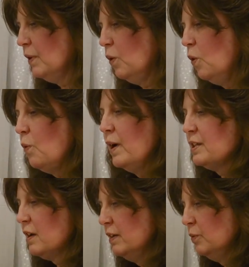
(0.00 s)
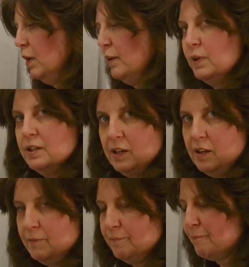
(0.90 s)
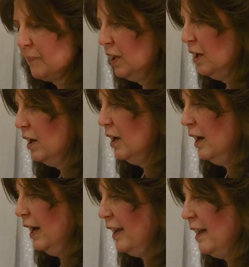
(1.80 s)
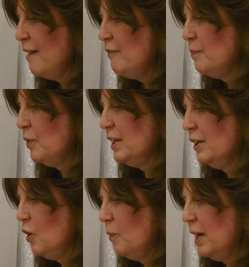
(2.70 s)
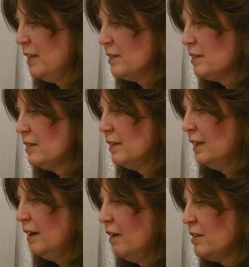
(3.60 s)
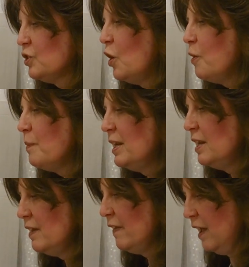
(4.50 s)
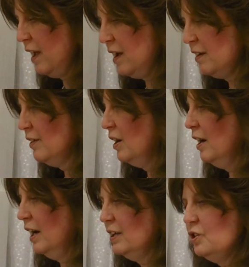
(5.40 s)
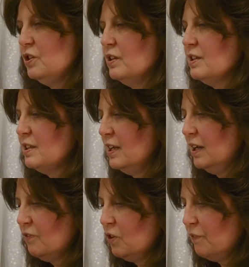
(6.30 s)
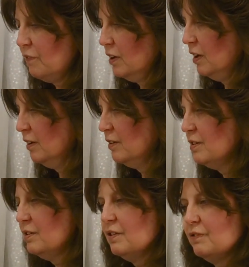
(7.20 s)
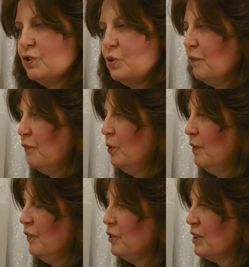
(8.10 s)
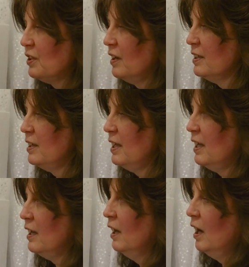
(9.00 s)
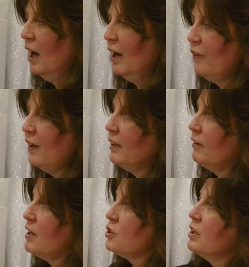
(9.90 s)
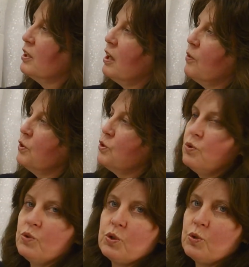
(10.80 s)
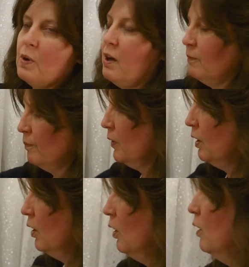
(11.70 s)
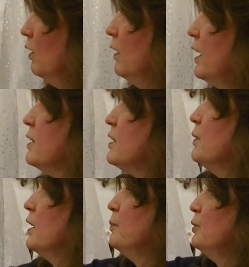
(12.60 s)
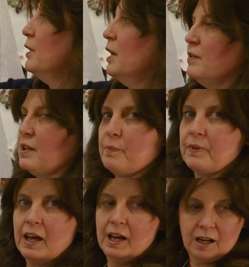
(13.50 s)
always go in the white window, and everybody comments that there are so many in there, and as you can see I've got sort of few of the designs here. I think they're actually going to go on the doors as well. Alright, so we're going to put those up there